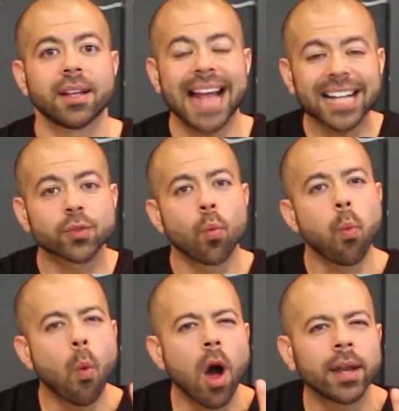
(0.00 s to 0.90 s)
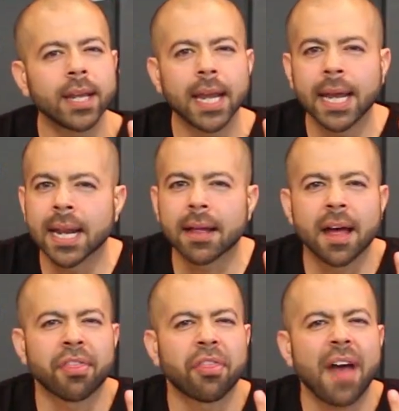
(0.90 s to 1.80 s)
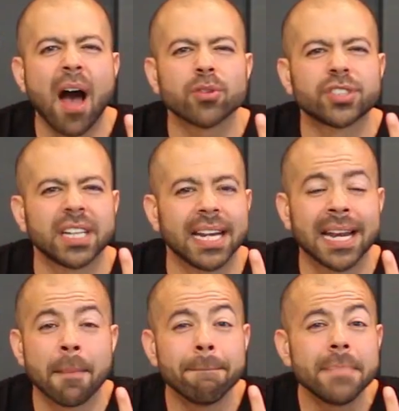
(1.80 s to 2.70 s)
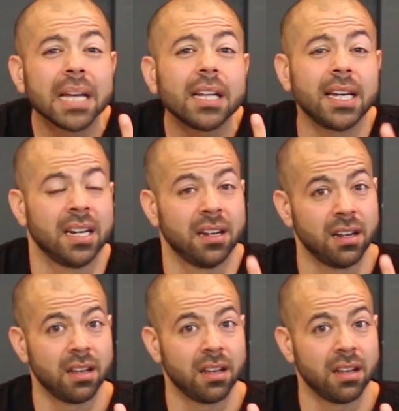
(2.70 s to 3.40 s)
That's 1 in 1,000, in 1,000,000